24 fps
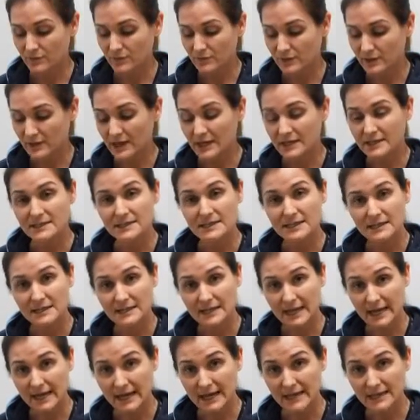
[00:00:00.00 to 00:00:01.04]
the hunting
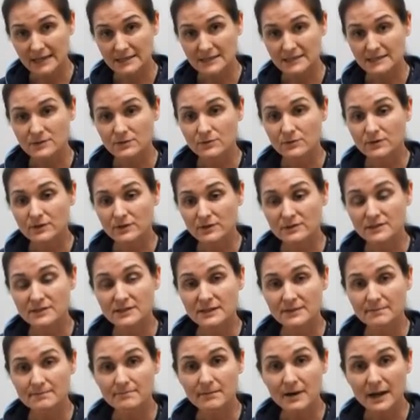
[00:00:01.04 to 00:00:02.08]
cats, or those
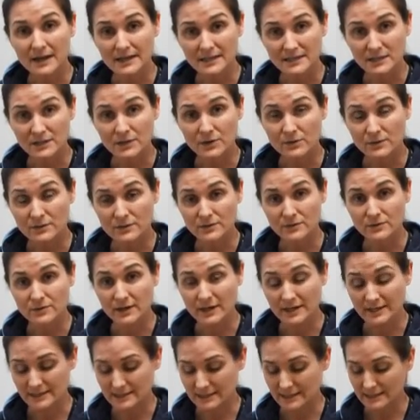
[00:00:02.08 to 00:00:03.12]
that might go into a
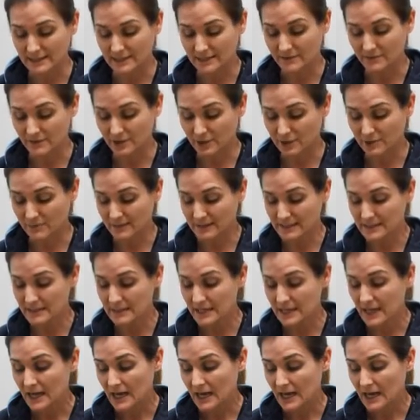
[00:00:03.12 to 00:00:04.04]
hunting environment,